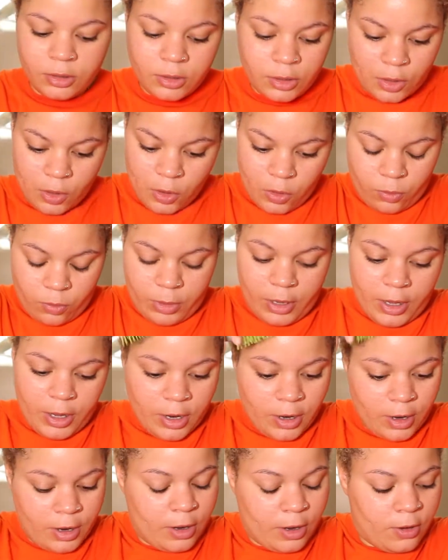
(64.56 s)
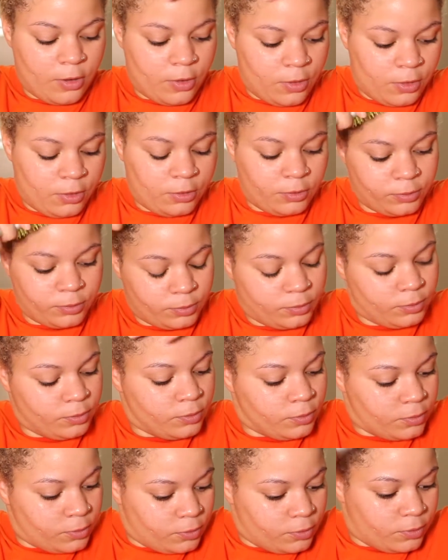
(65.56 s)
comb my hair out.
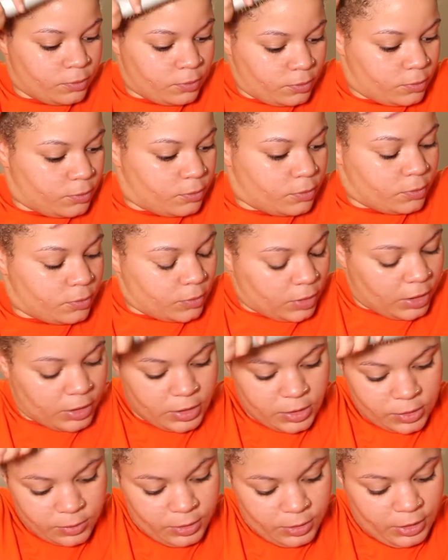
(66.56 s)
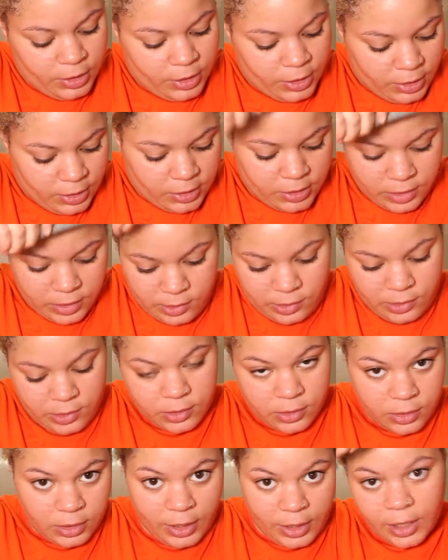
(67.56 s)
I just want to get it to
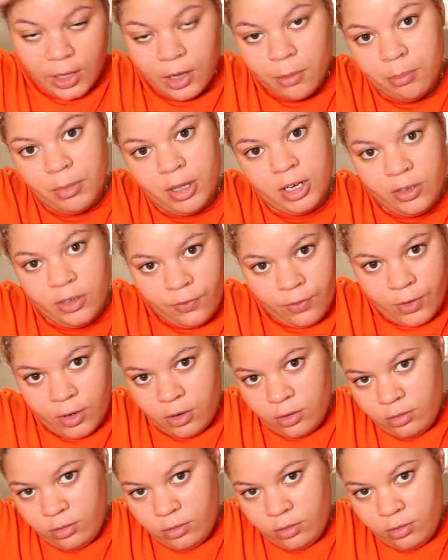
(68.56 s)
like a mini fro.